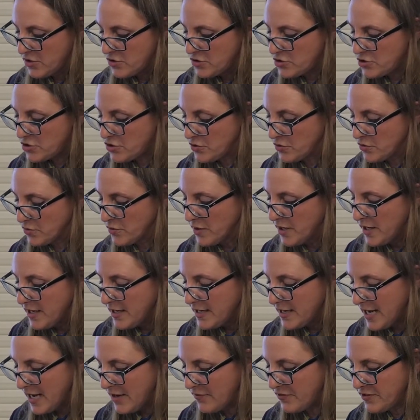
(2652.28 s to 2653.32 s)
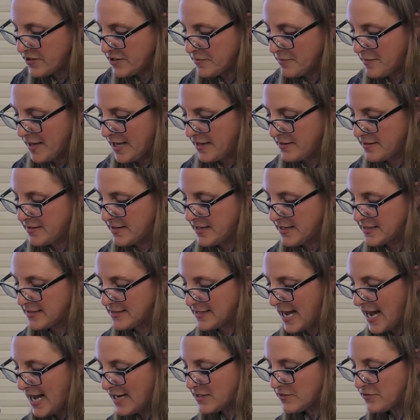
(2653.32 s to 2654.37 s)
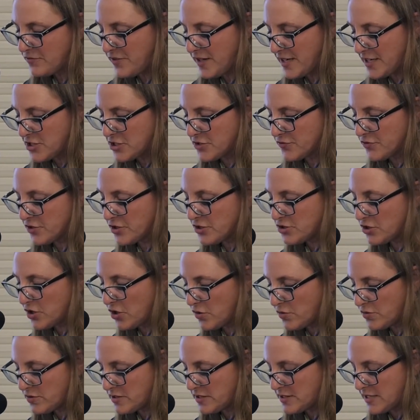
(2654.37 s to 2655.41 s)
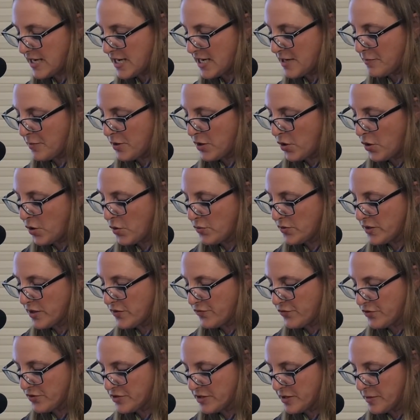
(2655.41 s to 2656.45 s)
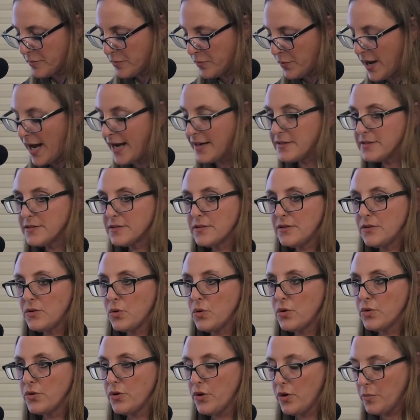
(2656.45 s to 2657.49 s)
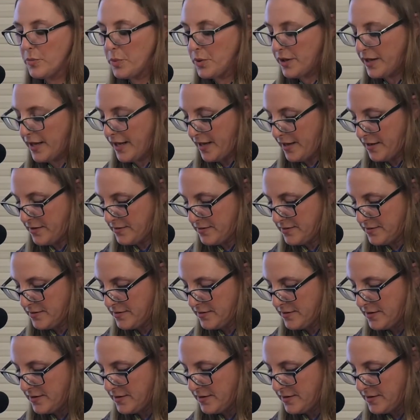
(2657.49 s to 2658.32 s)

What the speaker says: 2, never demand an exact finish for its own sake, but only for some practical or noble end.